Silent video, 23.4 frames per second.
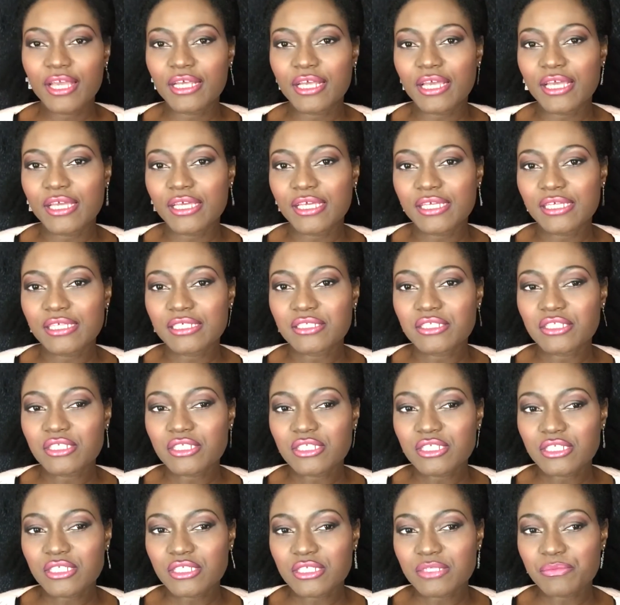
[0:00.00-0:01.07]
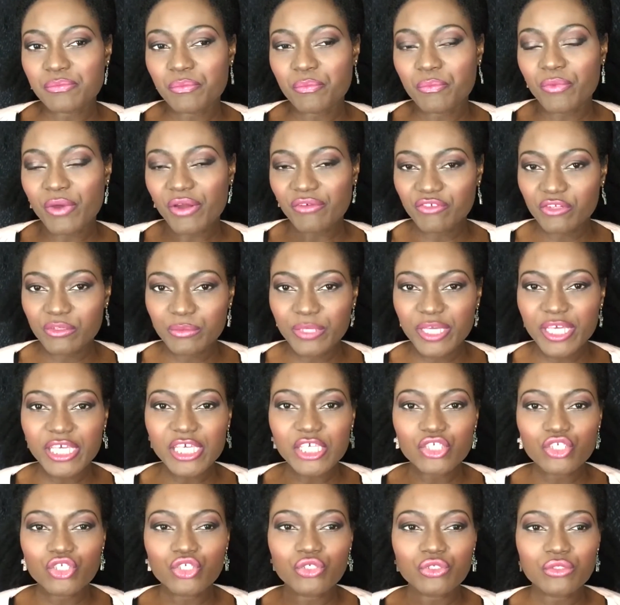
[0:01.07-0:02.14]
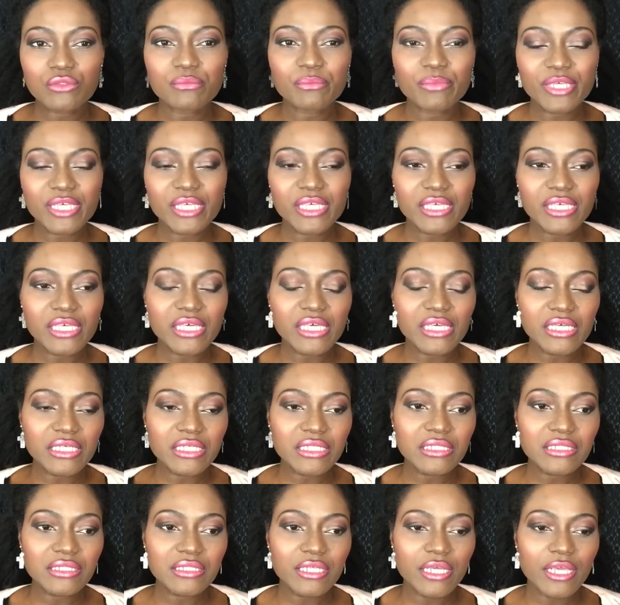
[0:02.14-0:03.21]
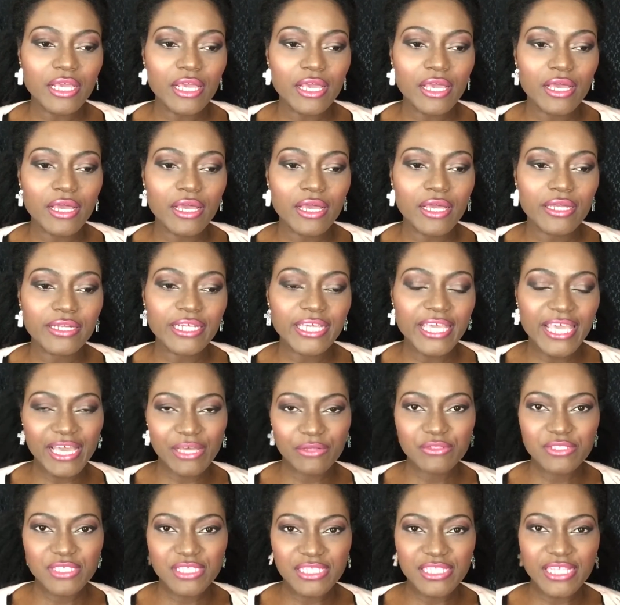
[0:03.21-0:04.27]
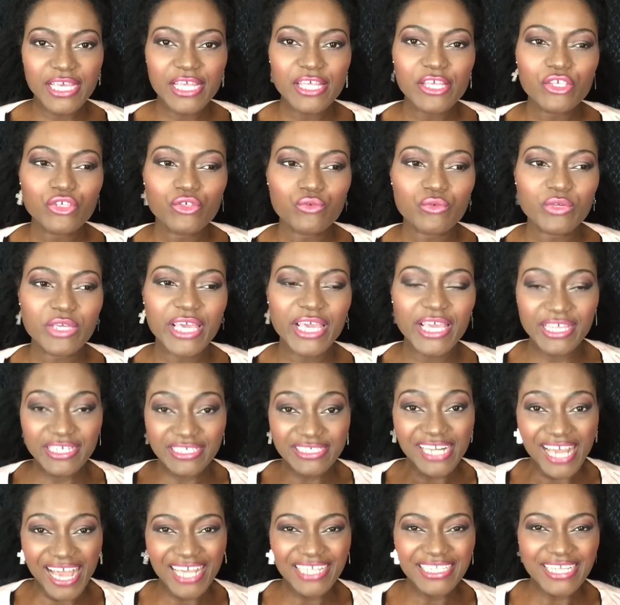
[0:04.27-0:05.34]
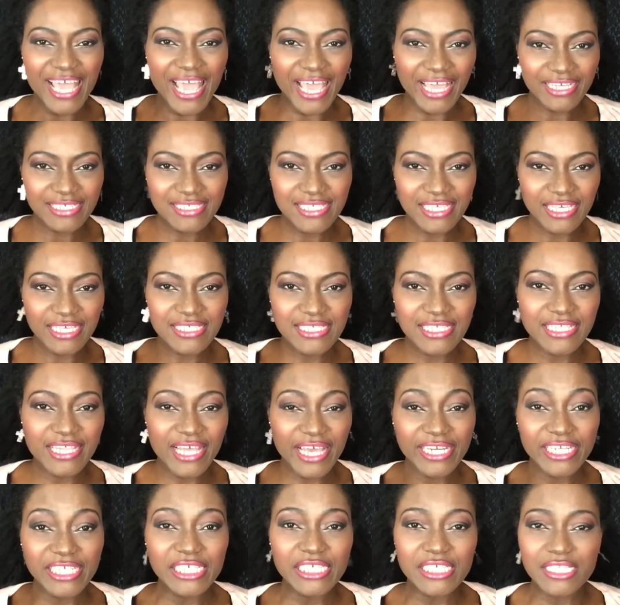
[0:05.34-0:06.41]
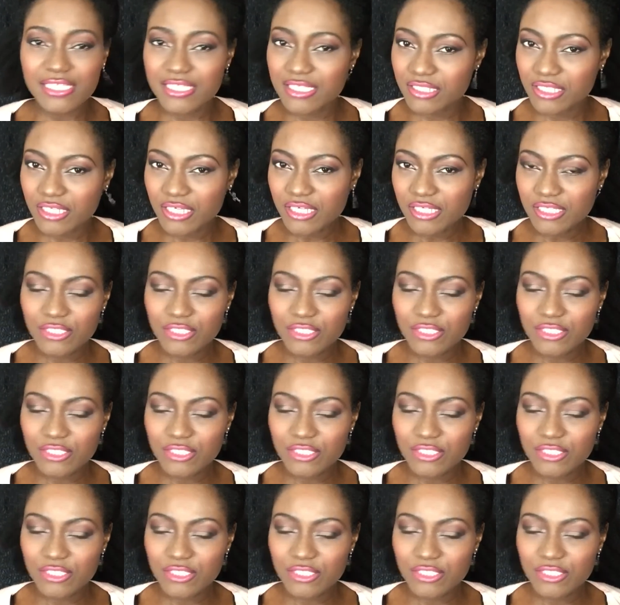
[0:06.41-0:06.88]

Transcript: And preferably, it should be in an account that you cannot access that easily.